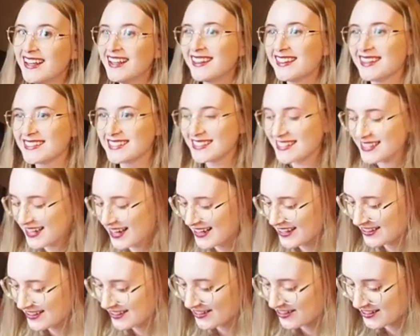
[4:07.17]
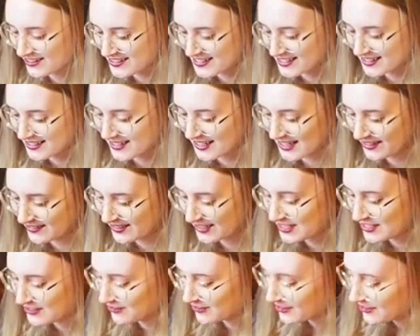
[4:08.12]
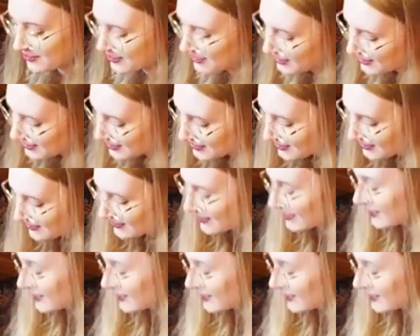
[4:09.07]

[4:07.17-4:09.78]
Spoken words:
This is kind of the corset that I reach for, so we're